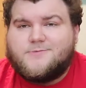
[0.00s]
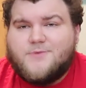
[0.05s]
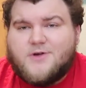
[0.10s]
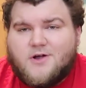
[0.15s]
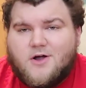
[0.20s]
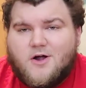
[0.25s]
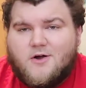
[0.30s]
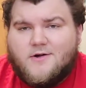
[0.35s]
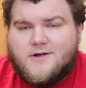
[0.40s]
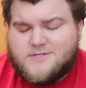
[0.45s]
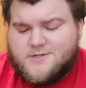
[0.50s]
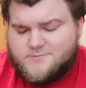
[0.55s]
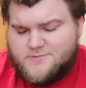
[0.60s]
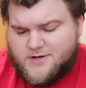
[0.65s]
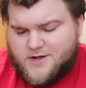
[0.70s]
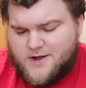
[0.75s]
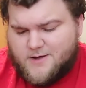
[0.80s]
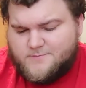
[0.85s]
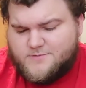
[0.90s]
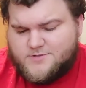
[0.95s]
Macari
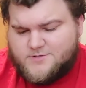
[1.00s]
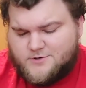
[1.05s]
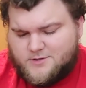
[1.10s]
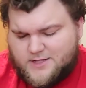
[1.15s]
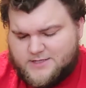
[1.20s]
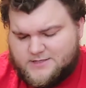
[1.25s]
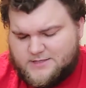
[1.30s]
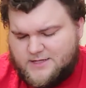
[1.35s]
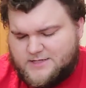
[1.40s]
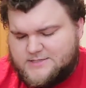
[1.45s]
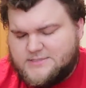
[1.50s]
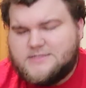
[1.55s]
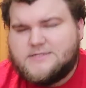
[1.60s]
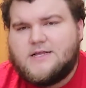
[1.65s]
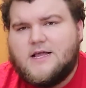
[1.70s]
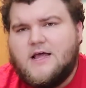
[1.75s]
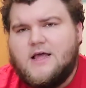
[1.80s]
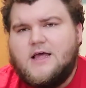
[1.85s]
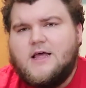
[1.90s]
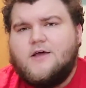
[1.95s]
sometimes. So let, let's,
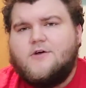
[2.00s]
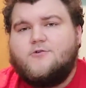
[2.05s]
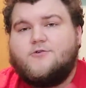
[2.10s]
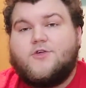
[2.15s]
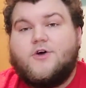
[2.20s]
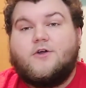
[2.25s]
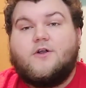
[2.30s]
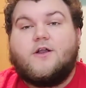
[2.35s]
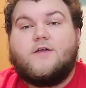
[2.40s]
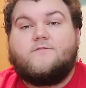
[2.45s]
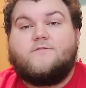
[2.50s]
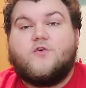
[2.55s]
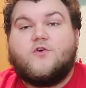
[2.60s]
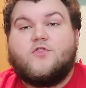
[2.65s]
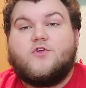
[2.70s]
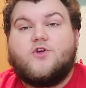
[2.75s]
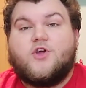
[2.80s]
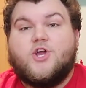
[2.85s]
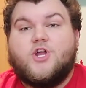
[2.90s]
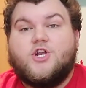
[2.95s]
without any
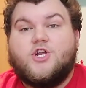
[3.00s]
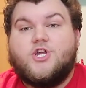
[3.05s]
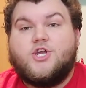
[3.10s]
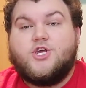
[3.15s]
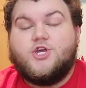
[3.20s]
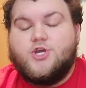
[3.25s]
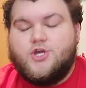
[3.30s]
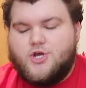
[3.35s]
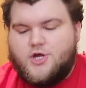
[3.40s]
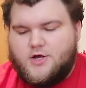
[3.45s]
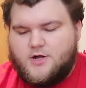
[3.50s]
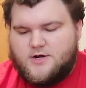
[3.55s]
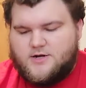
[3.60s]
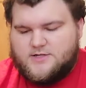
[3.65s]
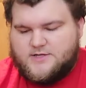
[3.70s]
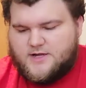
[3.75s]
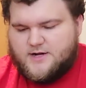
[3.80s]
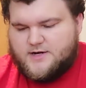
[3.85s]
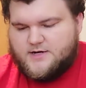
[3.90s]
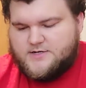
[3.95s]
further ado,
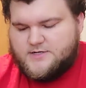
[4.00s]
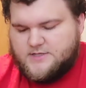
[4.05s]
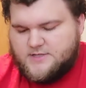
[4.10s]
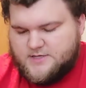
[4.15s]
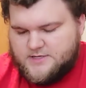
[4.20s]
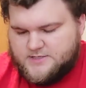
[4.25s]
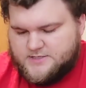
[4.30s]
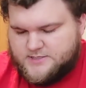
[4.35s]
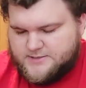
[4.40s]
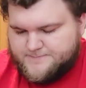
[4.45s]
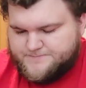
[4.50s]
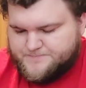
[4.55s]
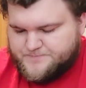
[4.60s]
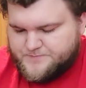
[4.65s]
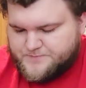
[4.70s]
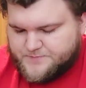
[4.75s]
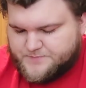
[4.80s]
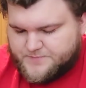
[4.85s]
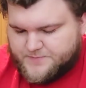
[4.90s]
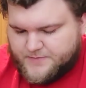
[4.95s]
let's get into this.
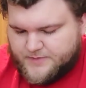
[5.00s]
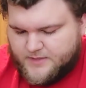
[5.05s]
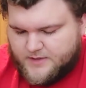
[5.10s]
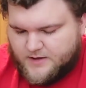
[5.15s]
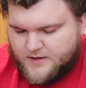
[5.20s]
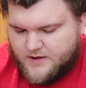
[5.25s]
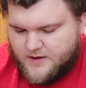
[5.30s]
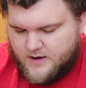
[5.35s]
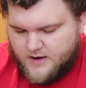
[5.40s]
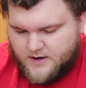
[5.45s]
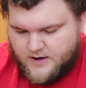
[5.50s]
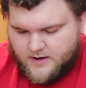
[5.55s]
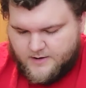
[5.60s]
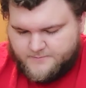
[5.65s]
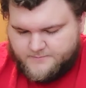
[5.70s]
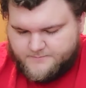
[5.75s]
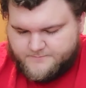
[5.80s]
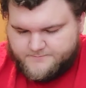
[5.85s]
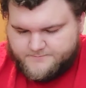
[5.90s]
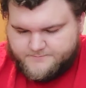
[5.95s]

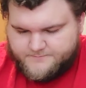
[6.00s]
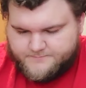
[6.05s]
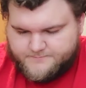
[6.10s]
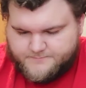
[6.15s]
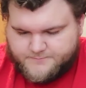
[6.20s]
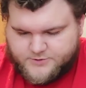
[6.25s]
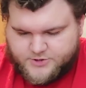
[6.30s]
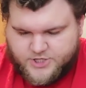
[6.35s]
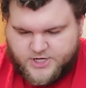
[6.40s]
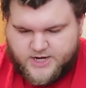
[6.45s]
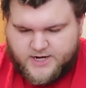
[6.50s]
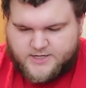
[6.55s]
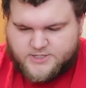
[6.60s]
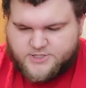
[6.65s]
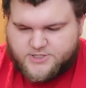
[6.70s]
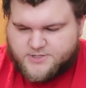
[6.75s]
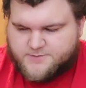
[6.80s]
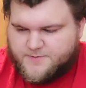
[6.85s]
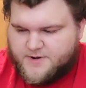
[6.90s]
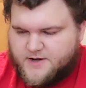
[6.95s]
Um, so yeah, I've
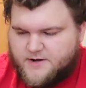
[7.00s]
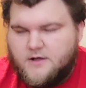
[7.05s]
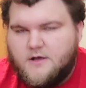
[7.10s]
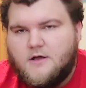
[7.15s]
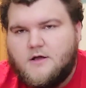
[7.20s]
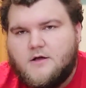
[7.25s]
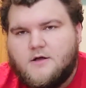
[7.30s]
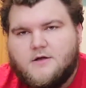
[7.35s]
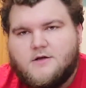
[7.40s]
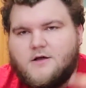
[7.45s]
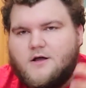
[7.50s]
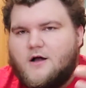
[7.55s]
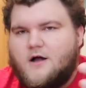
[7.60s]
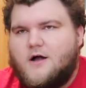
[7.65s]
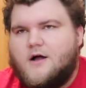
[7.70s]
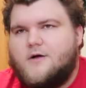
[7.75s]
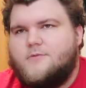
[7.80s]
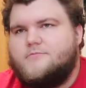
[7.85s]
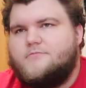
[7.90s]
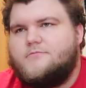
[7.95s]
just been
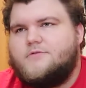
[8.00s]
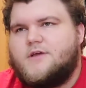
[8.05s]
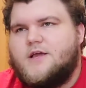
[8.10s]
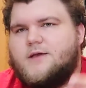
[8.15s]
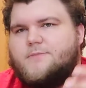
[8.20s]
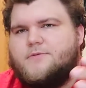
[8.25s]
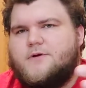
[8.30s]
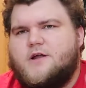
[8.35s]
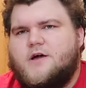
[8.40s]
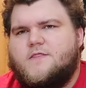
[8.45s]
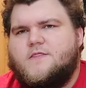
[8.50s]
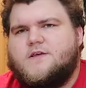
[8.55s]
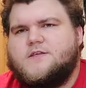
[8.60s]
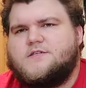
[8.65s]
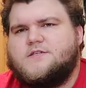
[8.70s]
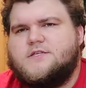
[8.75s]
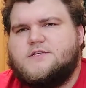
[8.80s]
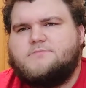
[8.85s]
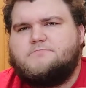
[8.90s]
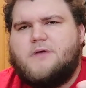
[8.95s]
um, keeping on
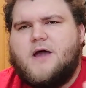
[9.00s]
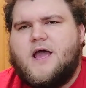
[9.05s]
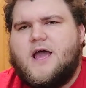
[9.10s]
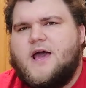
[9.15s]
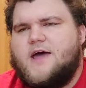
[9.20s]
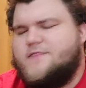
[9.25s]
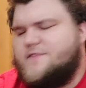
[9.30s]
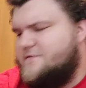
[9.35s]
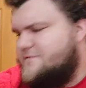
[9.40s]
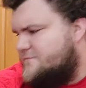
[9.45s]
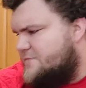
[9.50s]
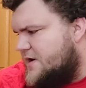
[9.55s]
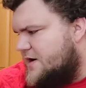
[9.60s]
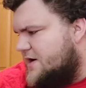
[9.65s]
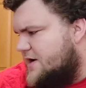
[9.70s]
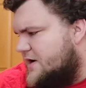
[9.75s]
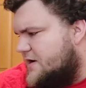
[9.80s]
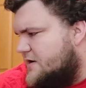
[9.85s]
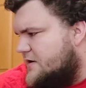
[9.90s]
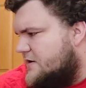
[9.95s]
this this path of
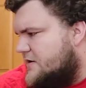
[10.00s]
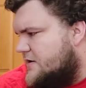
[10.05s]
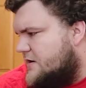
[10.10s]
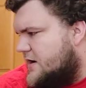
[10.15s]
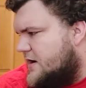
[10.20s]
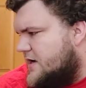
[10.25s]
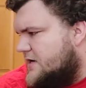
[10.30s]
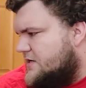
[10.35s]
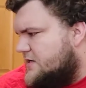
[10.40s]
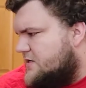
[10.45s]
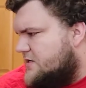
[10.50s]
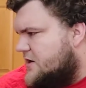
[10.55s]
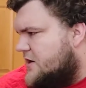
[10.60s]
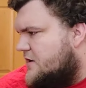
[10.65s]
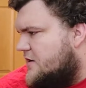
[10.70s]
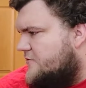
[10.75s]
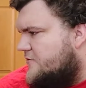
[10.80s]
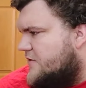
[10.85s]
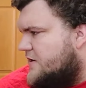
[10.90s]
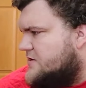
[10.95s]
buying, I guess, a
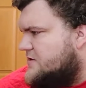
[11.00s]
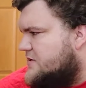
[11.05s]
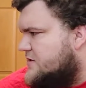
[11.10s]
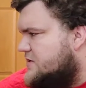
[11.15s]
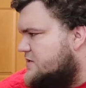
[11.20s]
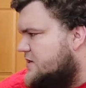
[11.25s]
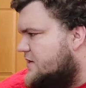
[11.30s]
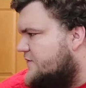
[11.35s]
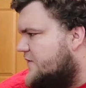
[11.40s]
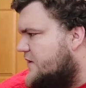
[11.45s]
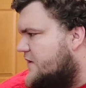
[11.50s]
ton of wrestling stuff.